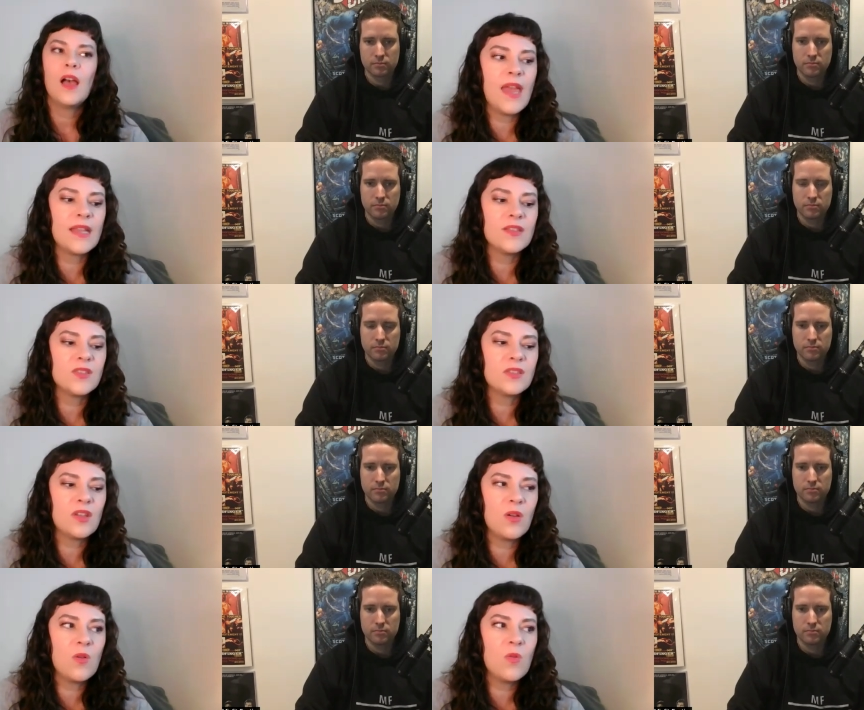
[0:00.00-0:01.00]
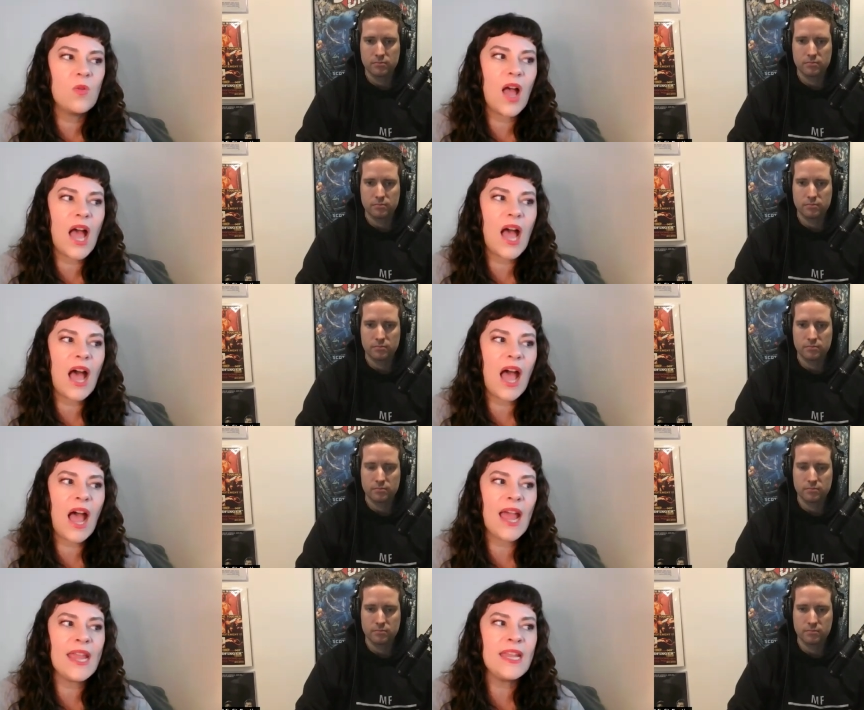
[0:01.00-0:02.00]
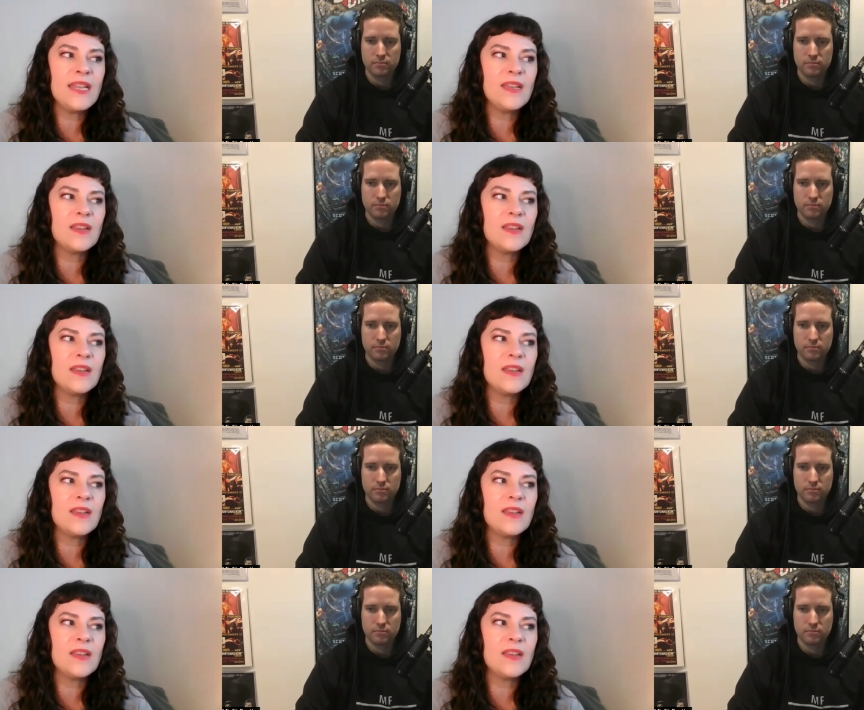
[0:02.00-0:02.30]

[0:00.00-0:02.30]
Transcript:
Speaker 1: And so I,